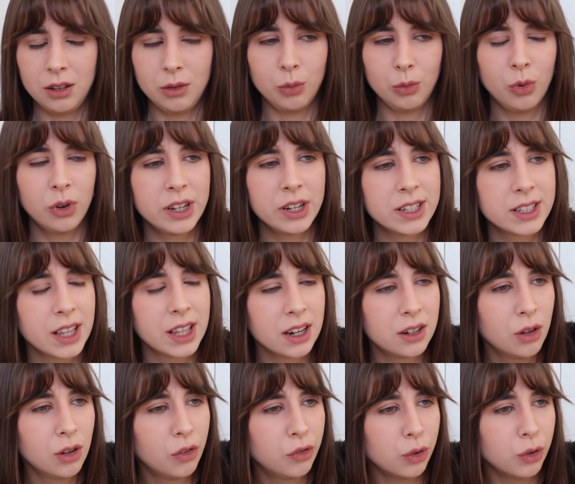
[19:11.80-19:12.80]
What is
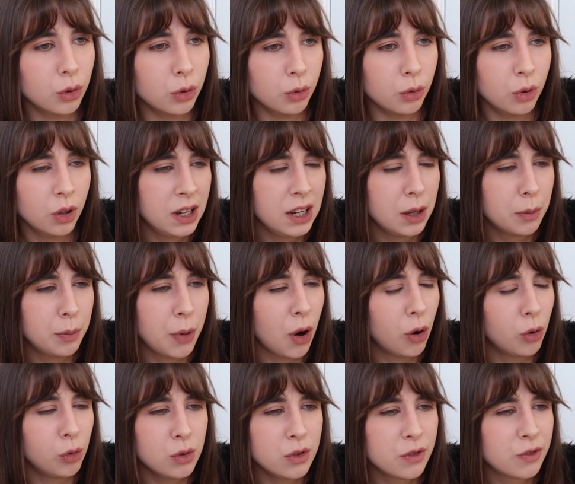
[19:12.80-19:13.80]
that novel?
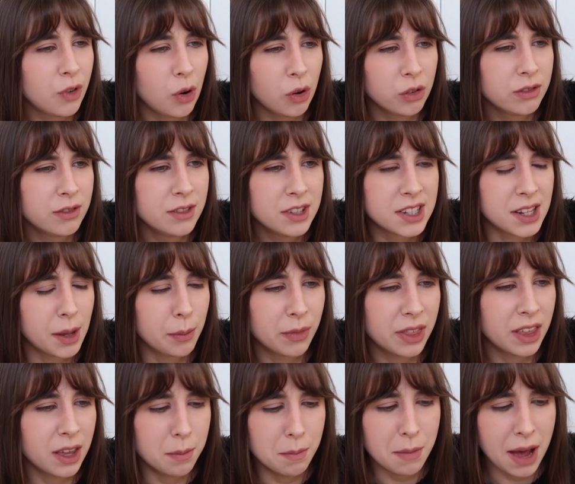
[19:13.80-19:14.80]
Leopold von
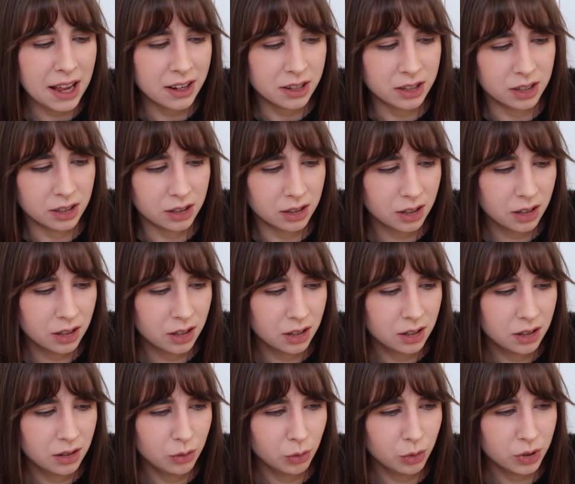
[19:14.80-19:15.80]
something Masuk.
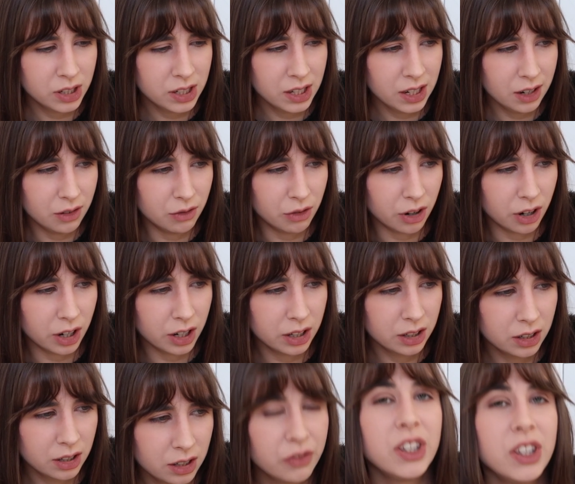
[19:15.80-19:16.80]
What did he
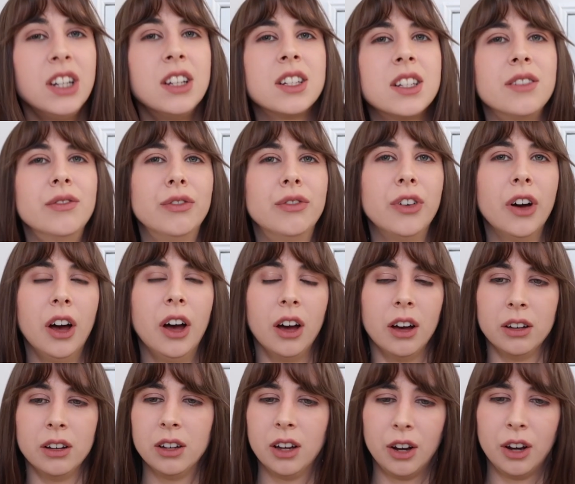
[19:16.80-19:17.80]
write? Venus in Fur.